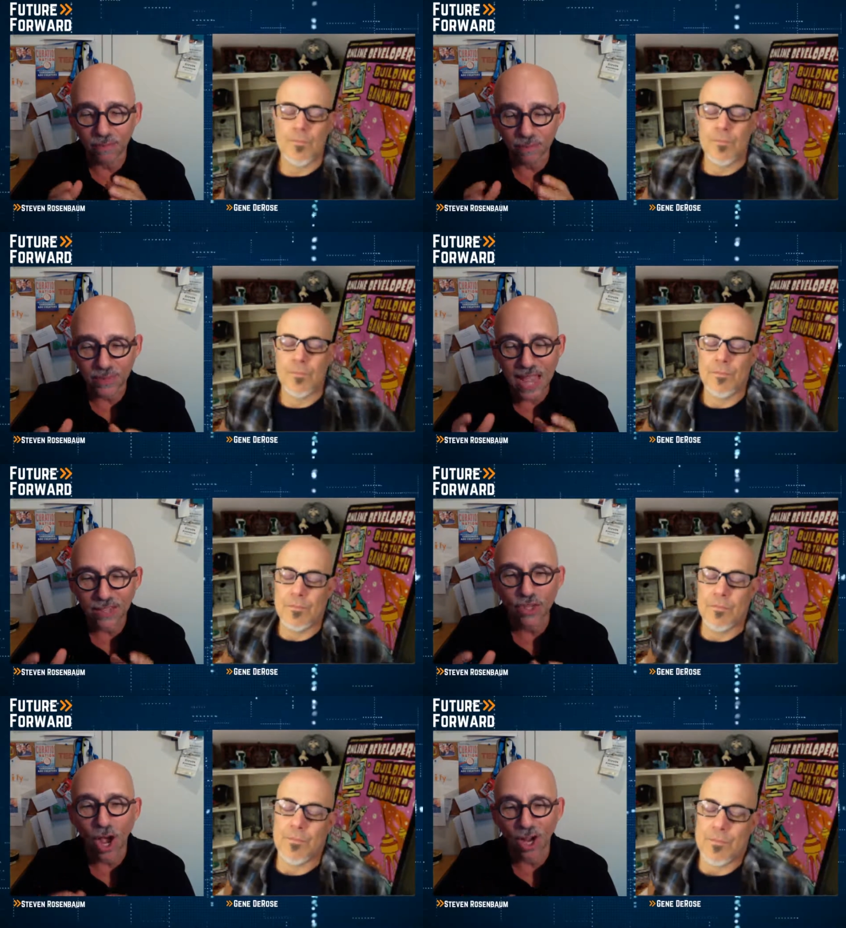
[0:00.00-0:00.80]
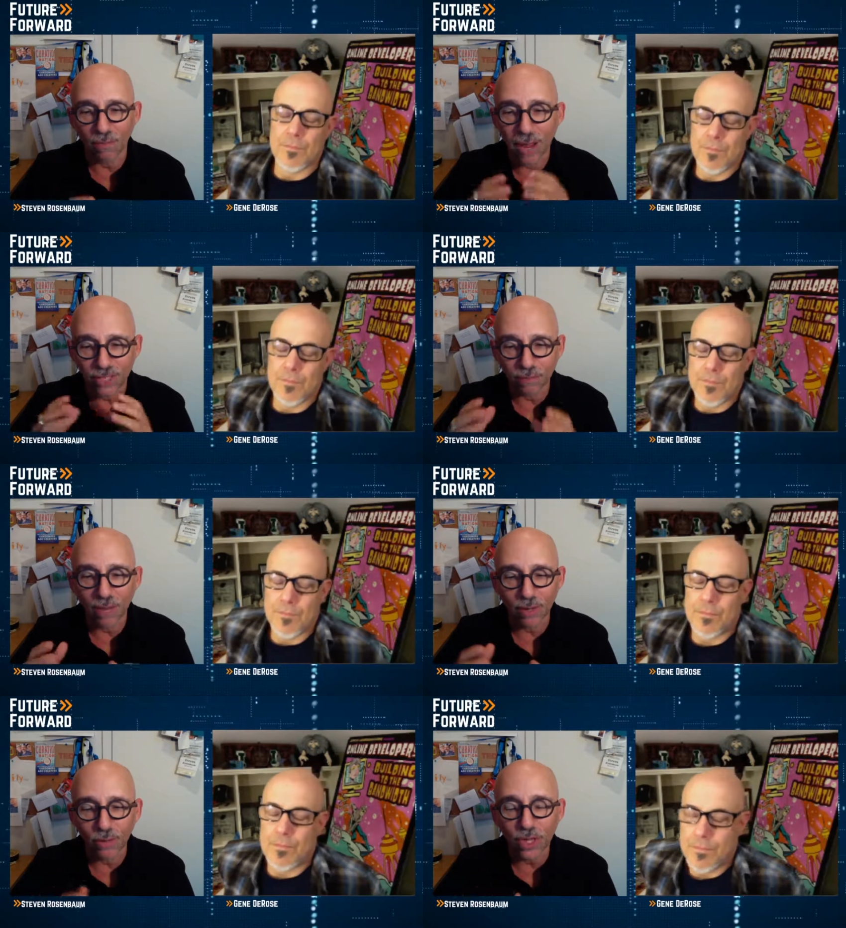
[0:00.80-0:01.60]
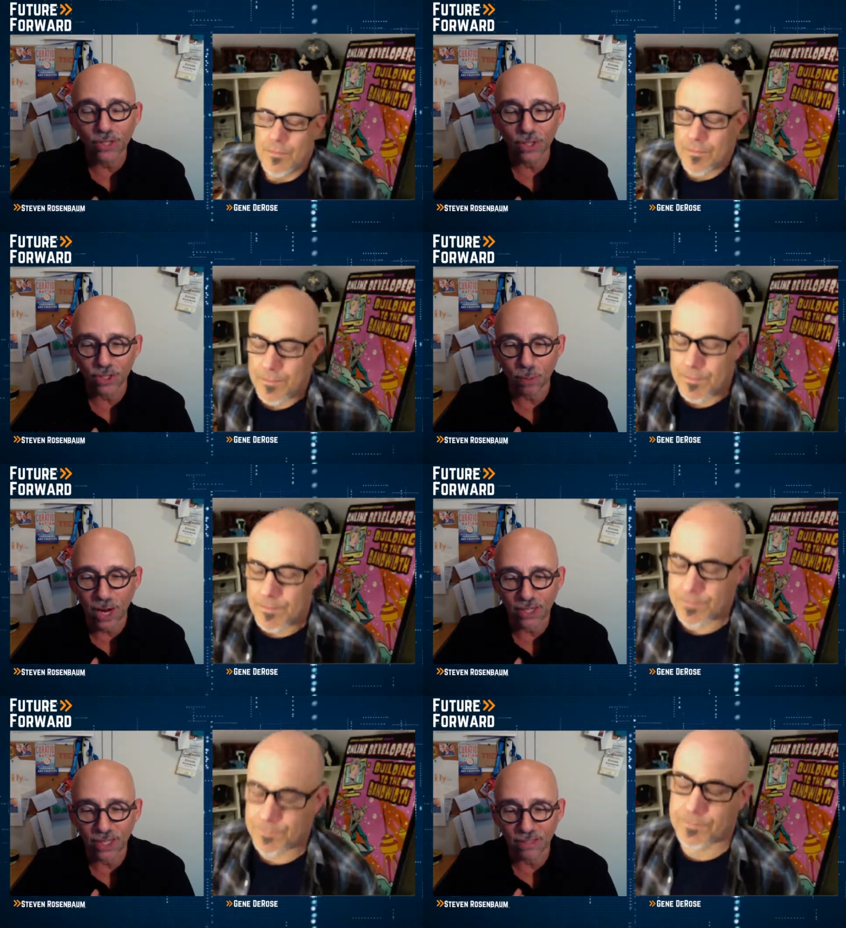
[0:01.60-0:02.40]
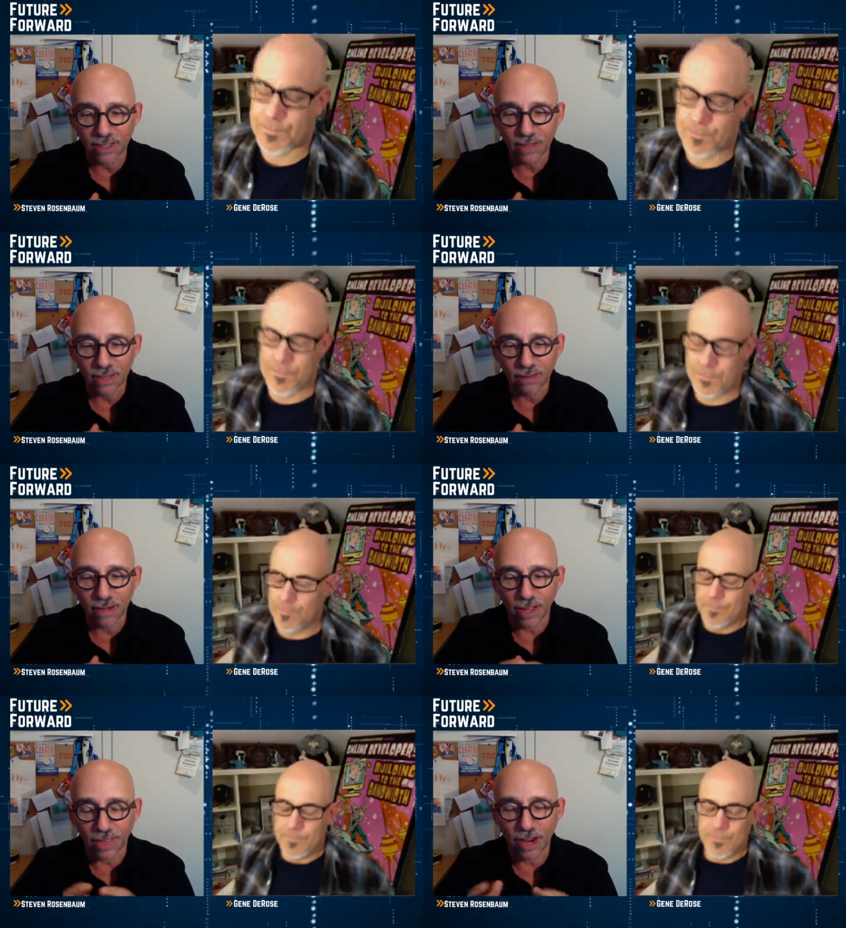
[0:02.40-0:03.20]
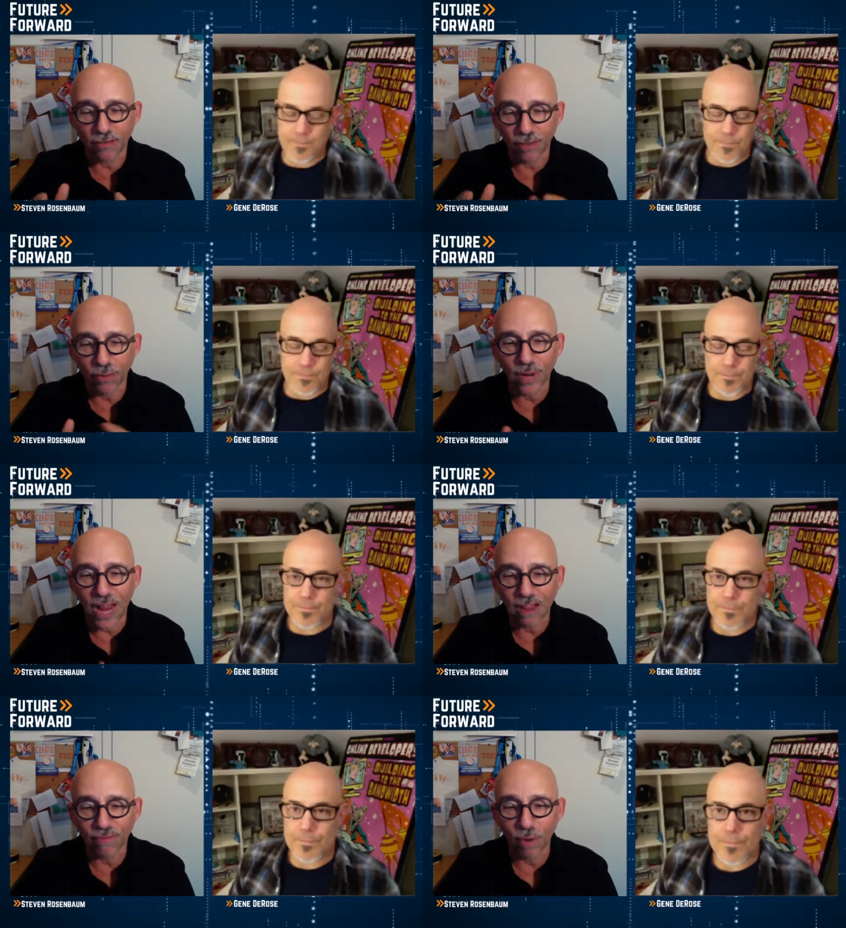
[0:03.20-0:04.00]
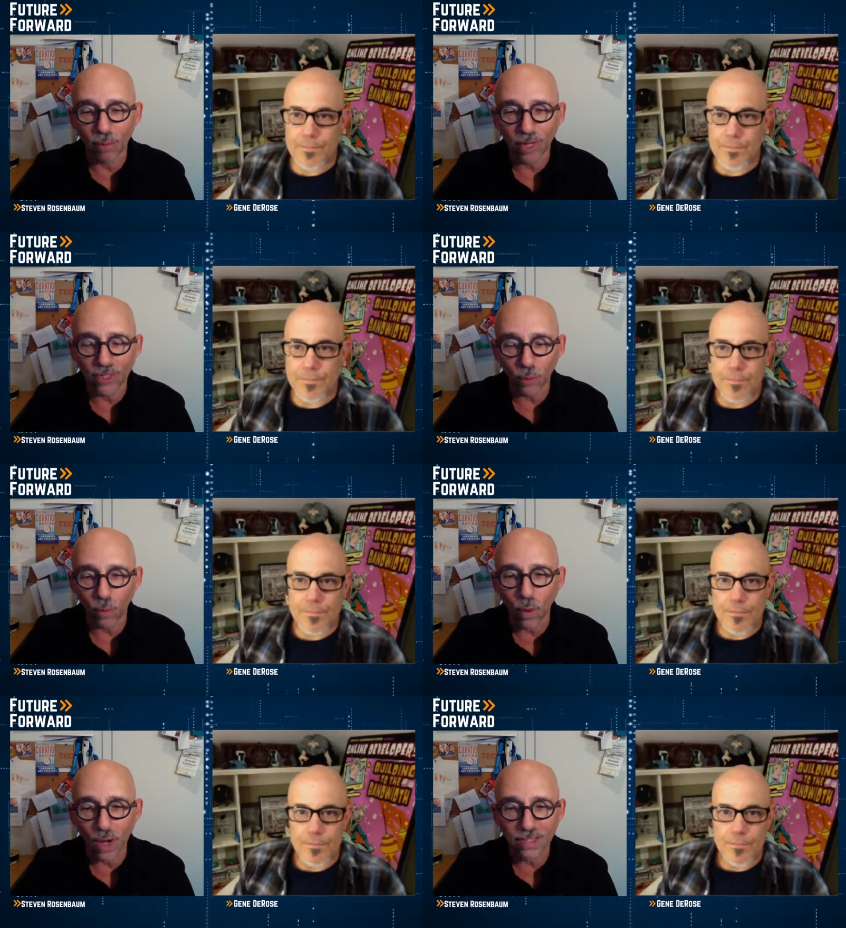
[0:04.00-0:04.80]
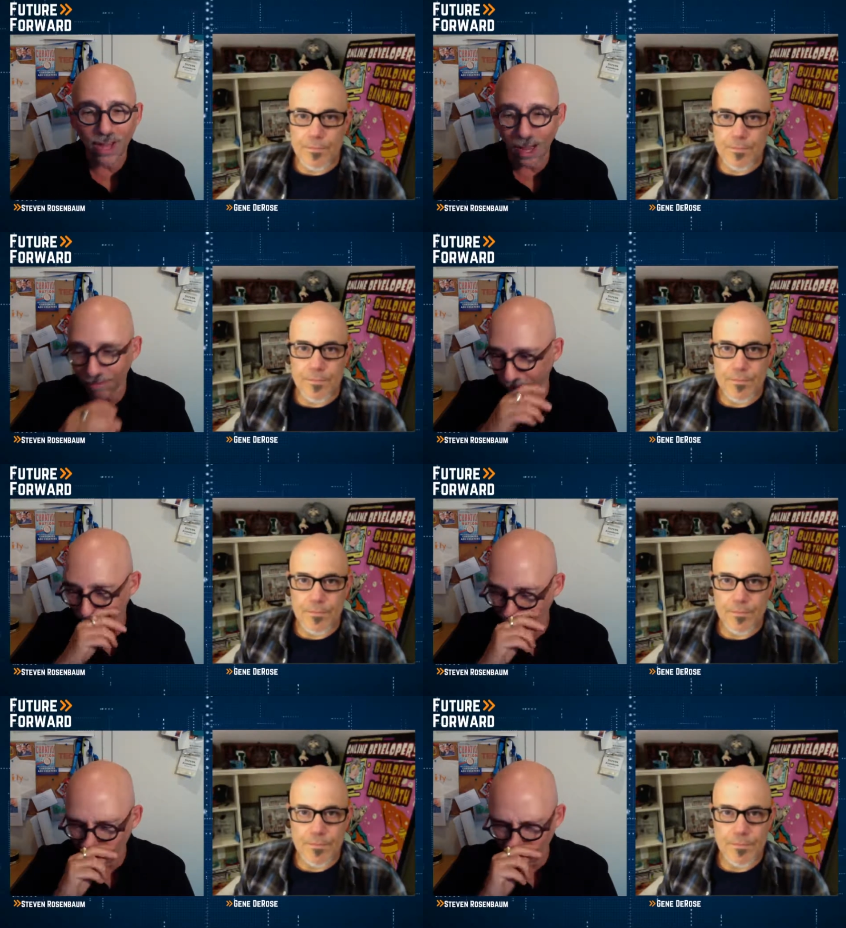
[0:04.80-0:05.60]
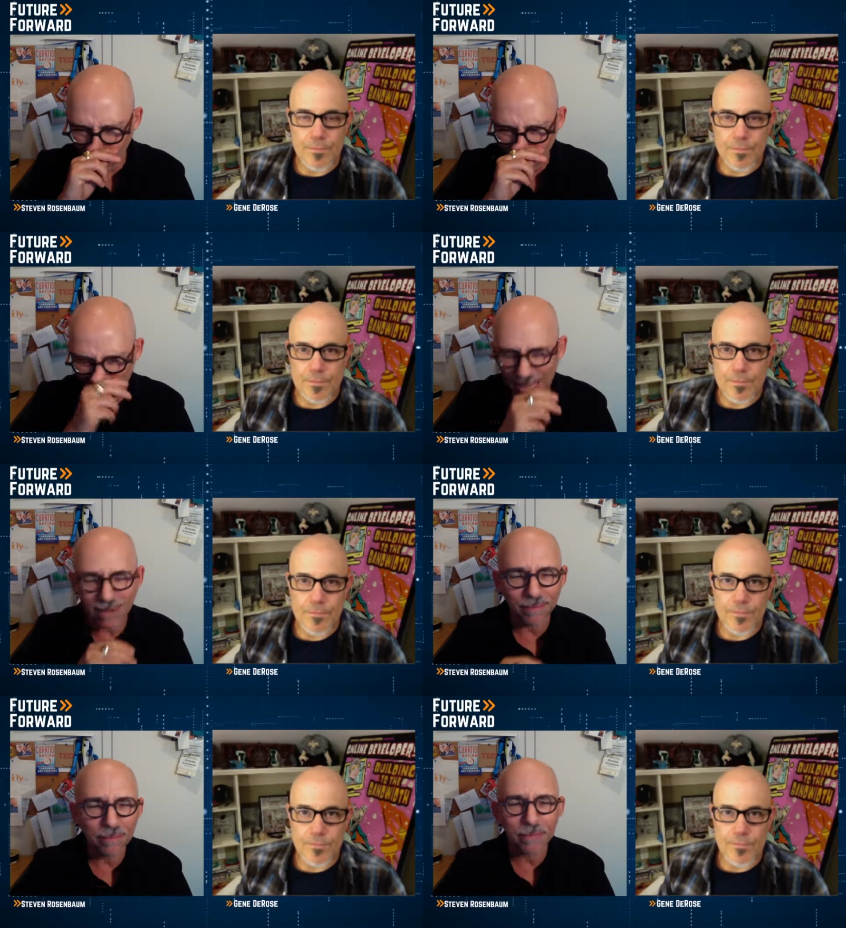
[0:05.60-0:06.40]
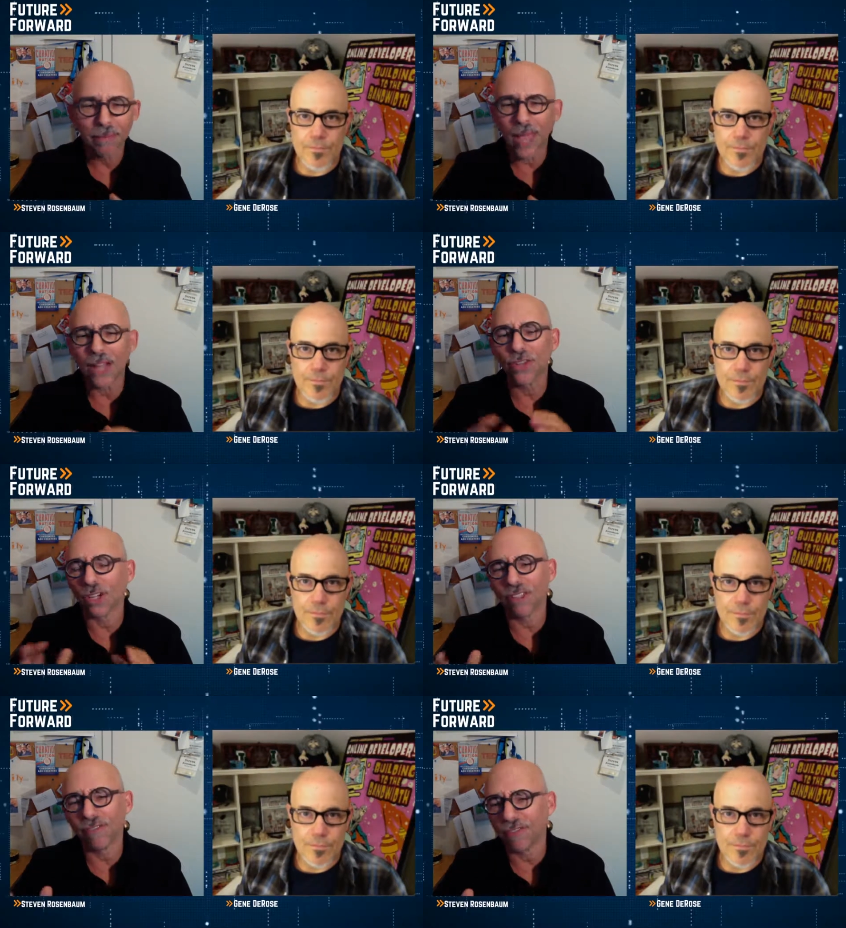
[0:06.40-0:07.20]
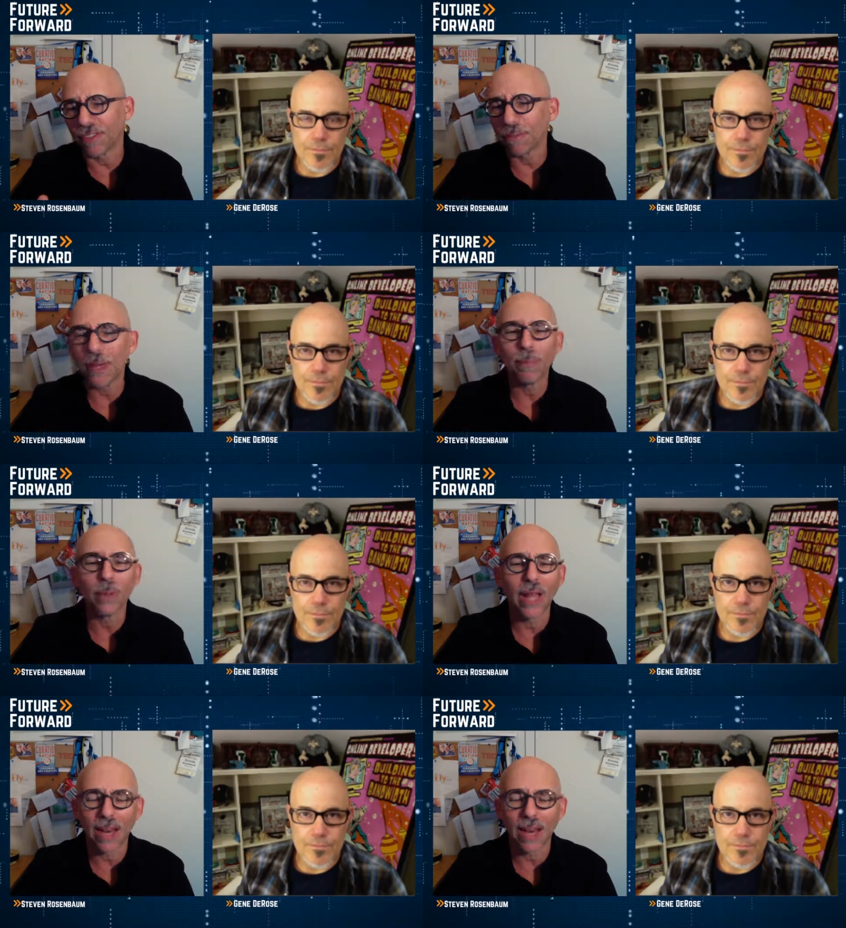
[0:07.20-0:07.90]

Speaker 1: TED talk, my my research project uh, there for three and a half four months was on fake news, and I talked to 50 people, had